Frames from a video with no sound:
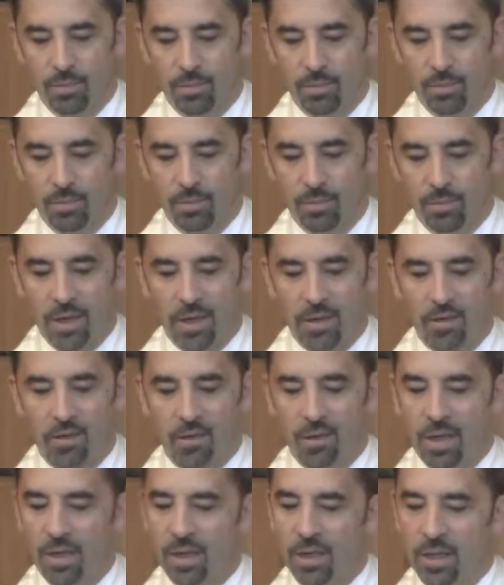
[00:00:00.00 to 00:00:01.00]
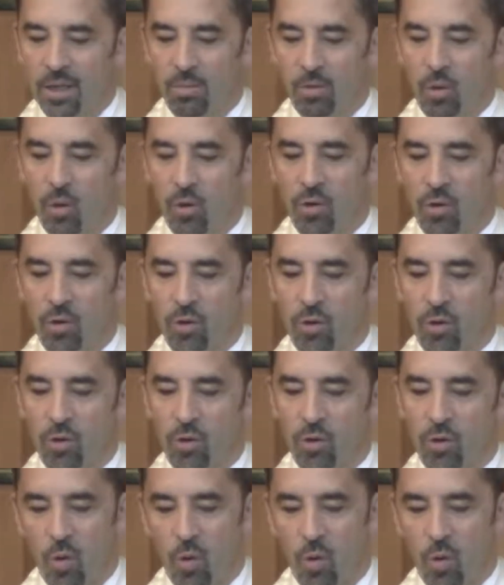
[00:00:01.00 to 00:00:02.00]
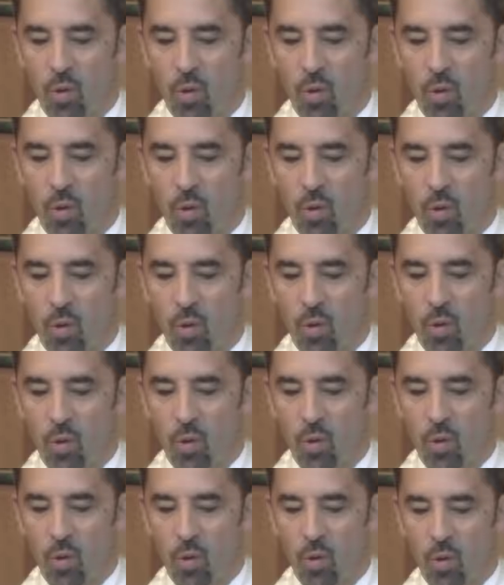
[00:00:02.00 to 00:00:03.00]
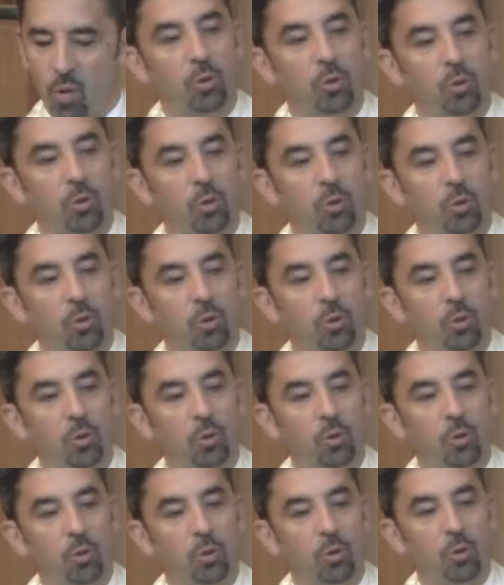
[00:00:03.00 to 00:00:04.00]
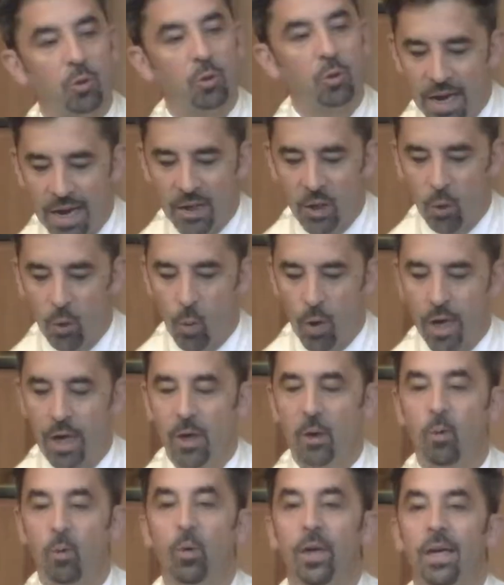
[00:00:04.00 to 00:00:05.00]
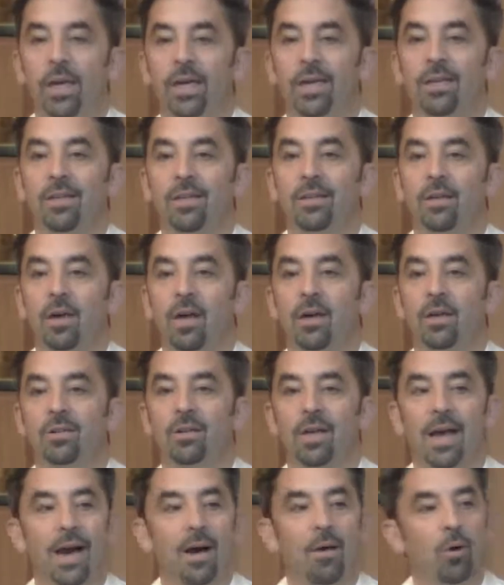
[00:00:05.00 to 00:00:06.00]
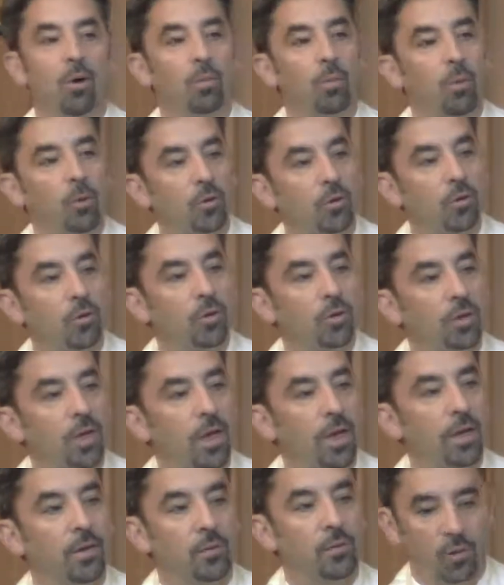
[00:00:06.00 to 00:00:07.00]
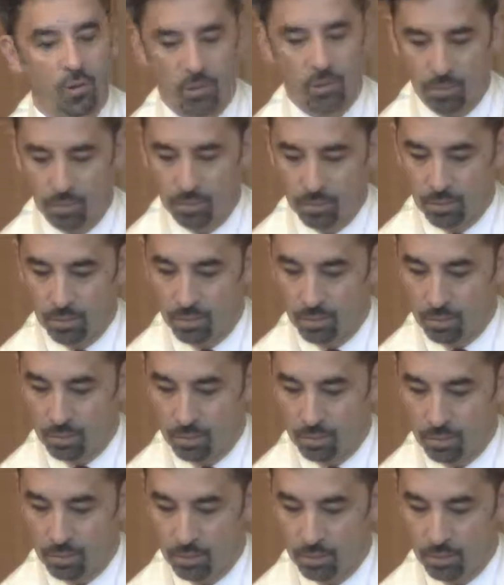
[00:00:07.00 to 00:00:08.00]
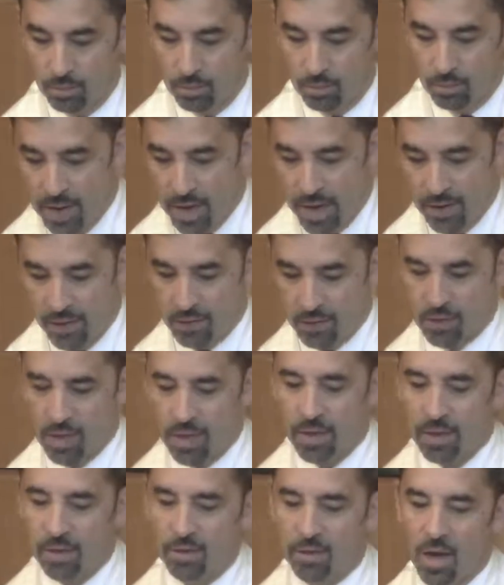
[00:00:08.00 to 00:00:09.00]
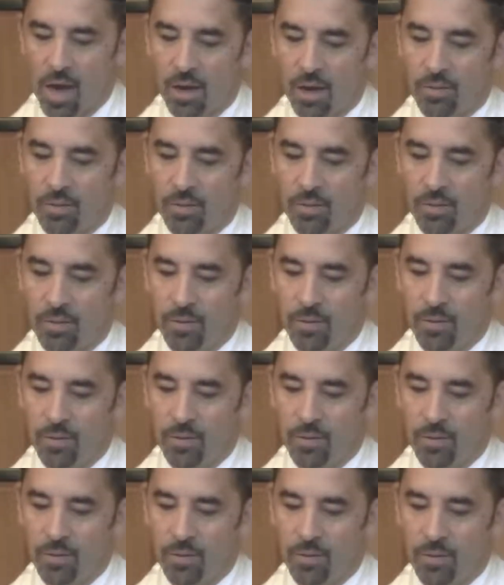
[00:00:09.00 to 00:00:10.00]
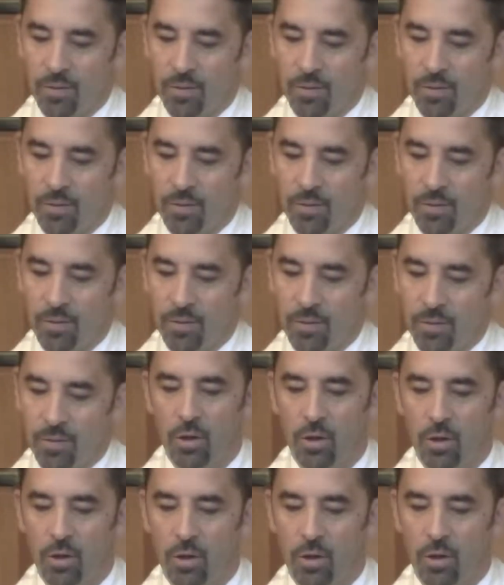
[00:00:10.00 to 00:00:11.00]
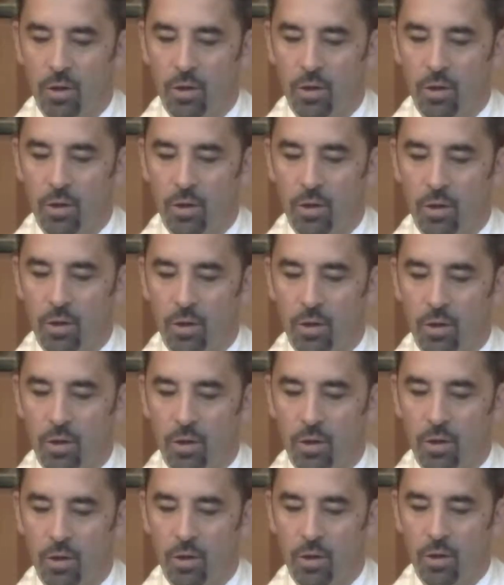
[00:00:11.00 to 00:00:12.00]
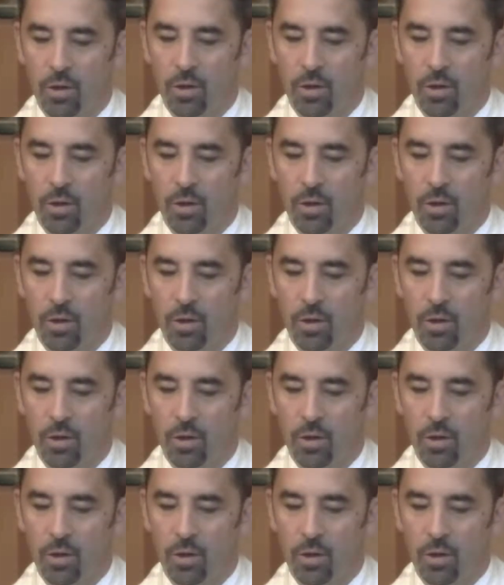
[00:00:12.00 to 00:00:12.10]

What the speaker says: Tzedek, tzedek implores us twice, once to pursue justice in the way we conduct our personal lives, and the second time to pursue justice in our community through insisting